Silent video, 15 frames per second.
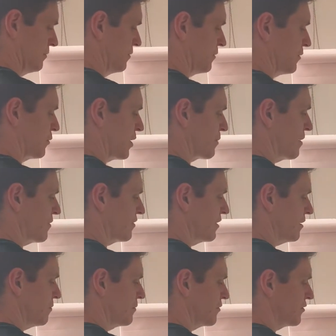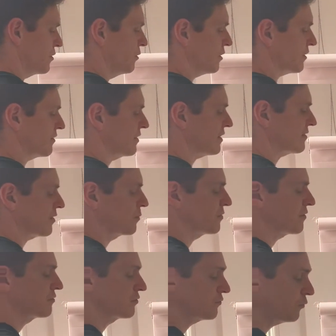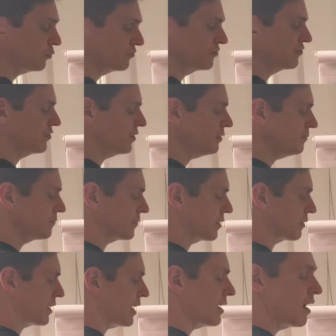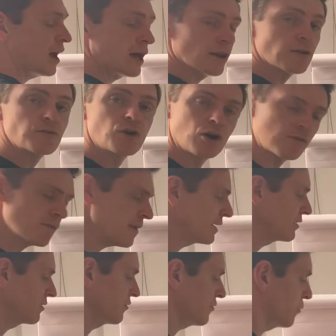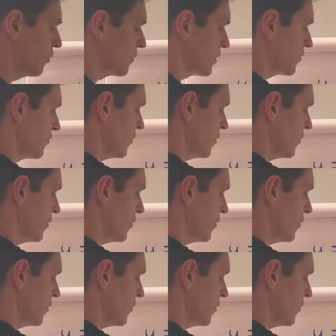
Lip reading: quick maths here, Mr. York, 6 times 7 is 42, okay, and I've got a remainder, so what I'm going to